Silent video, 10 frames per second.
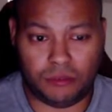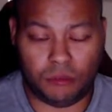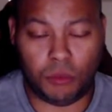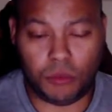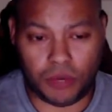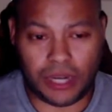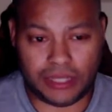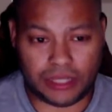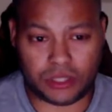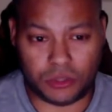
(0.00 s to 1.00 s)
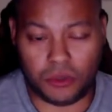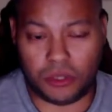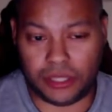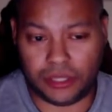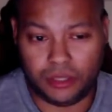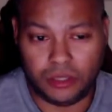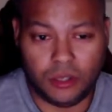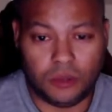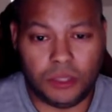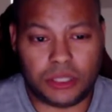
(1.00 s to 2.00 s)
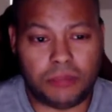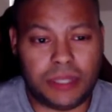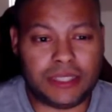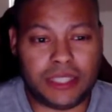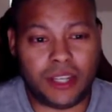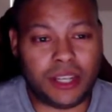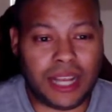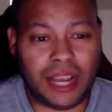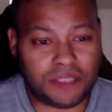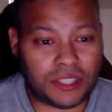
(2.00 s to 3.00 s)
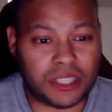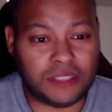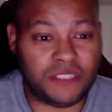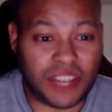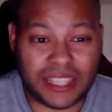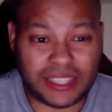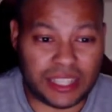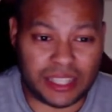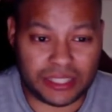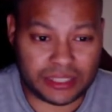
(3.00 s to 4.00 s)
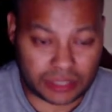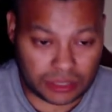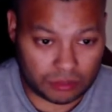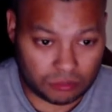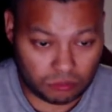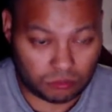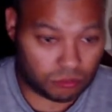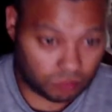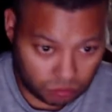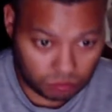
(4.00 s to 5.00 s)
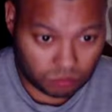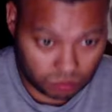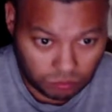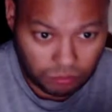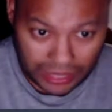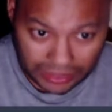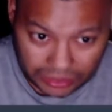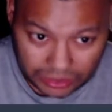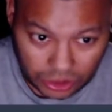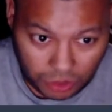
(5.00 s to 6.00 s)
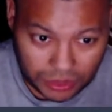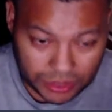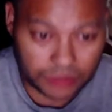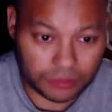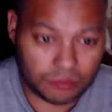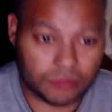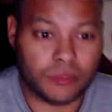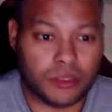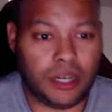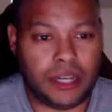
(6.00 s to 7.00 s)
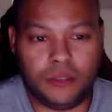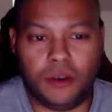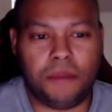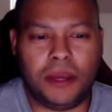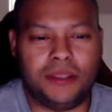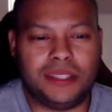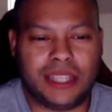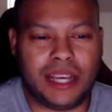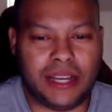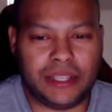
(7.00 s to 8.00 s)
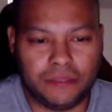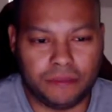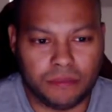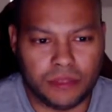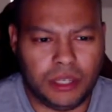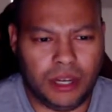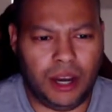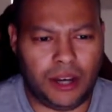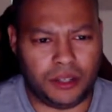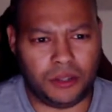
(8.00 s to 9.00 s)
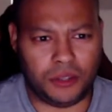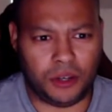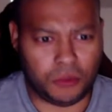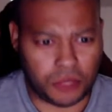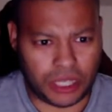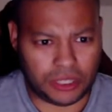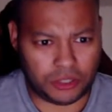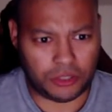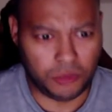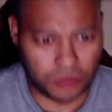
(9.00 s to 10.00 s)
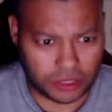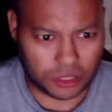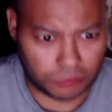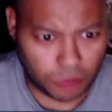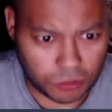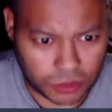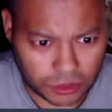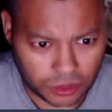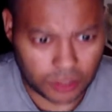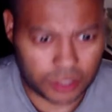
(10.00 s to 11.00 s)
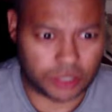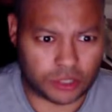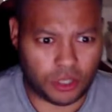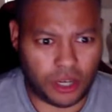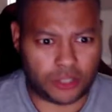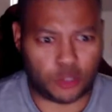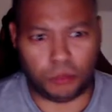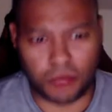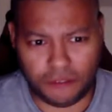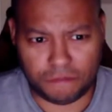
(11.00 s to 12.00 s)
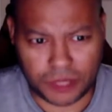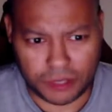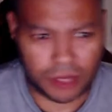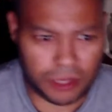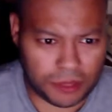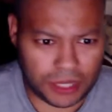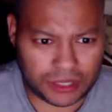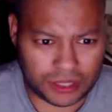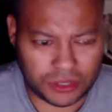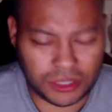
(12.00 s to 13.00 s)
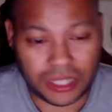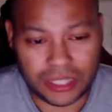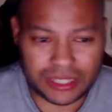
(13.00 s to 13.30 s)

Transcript: When we're writing this story, which means that you're going to have to convey things by actually showing it, right? You won't be able to say, I don't know what I should do in this moment. He's trying to bluff me. Maybe I should do that.